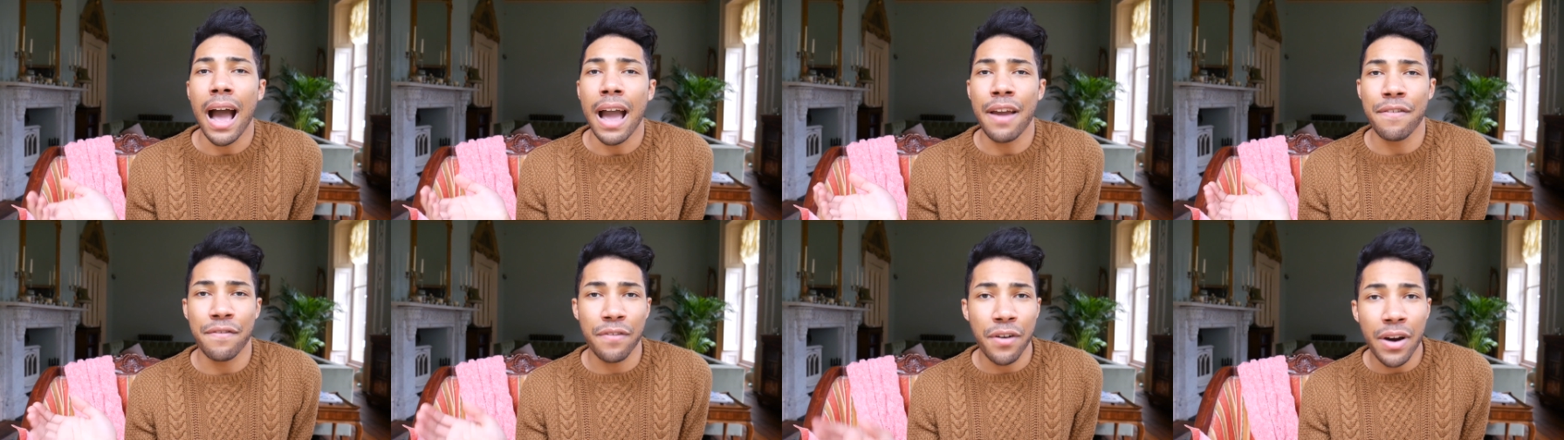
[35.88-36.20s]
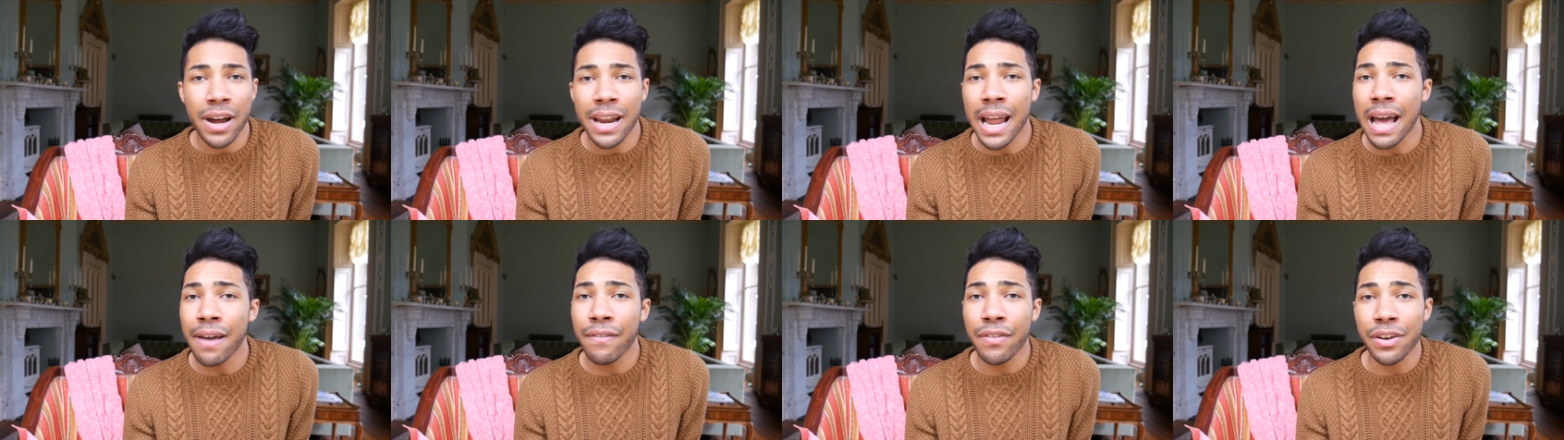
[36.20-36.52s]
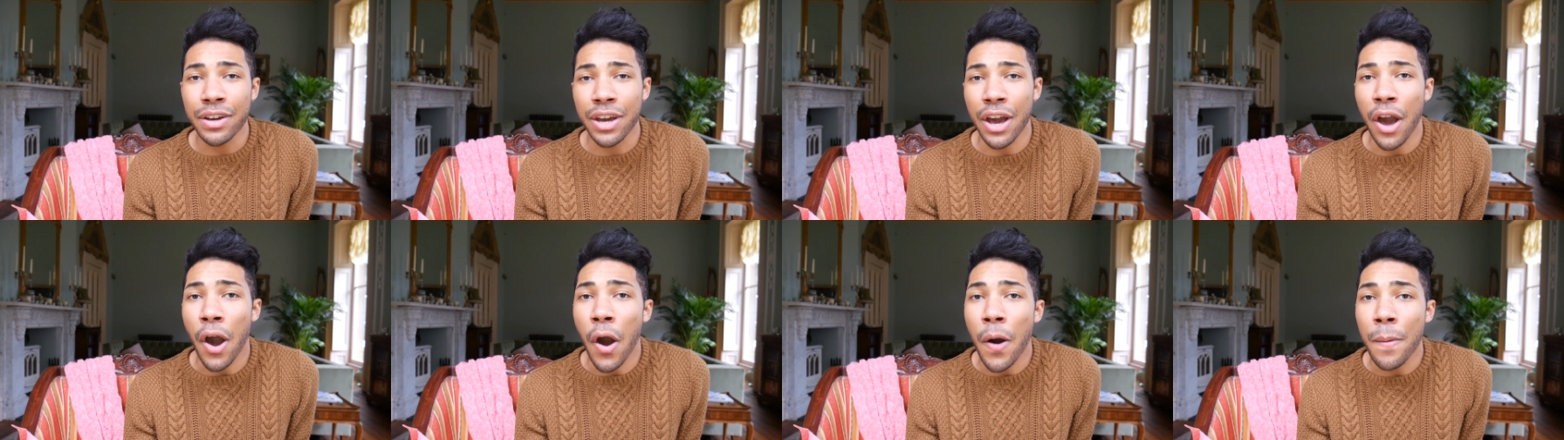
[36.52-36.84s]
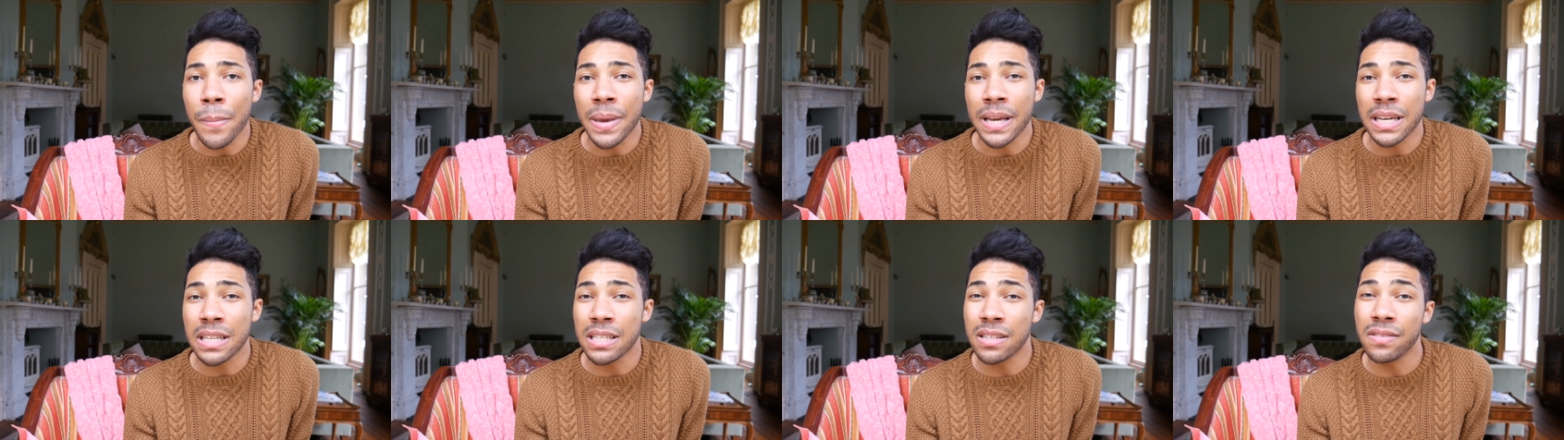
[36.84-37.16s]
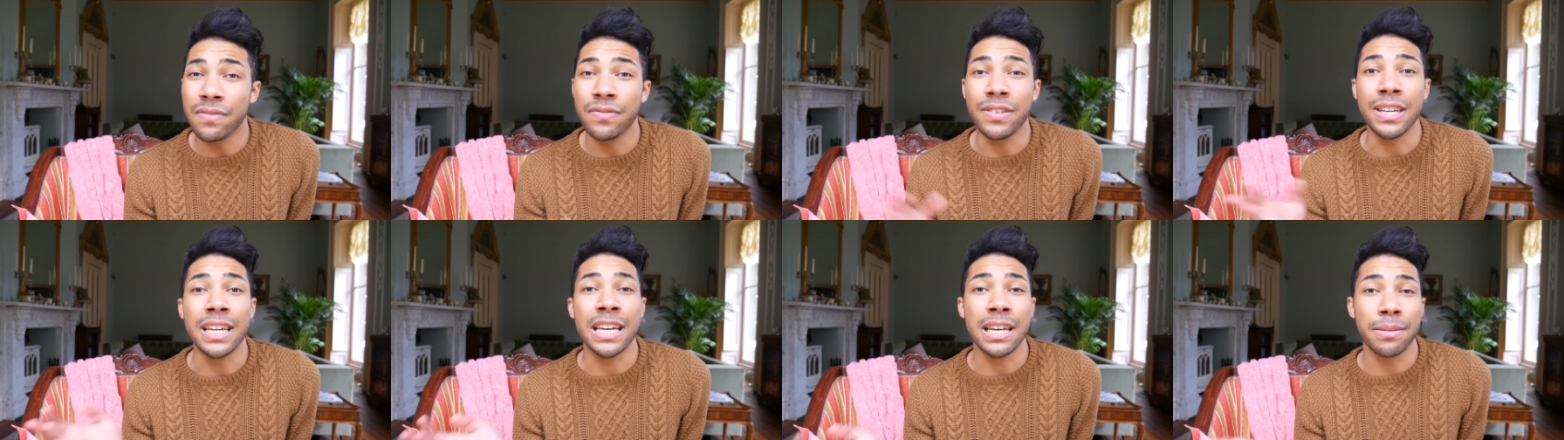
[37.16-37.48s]
I thought I'd have a go at making the
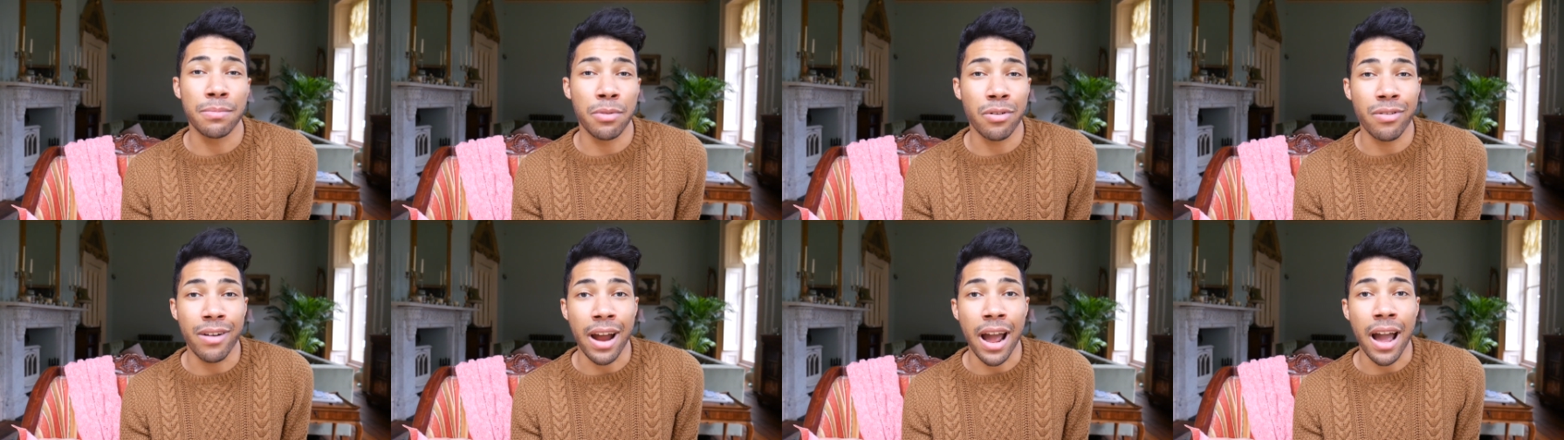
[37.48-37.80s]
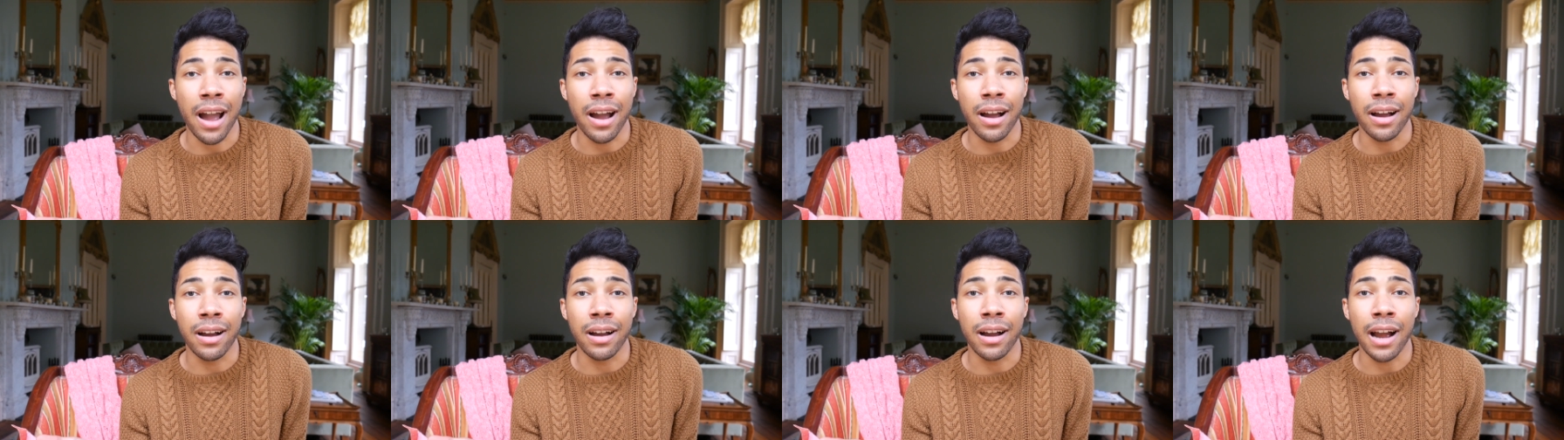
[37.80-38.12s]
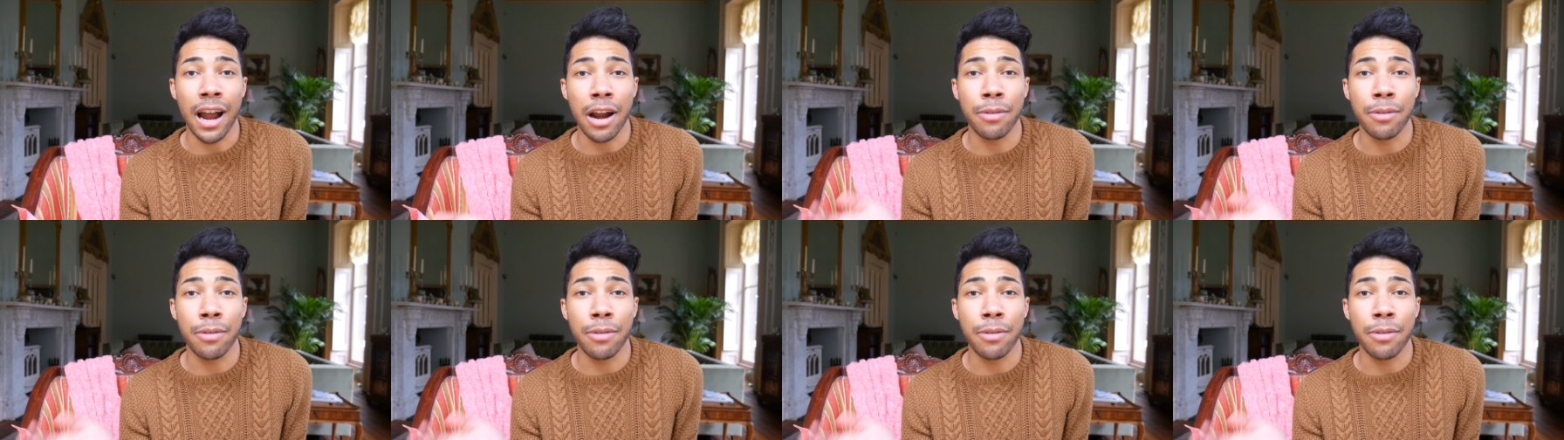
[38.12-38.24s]
vegan meringue.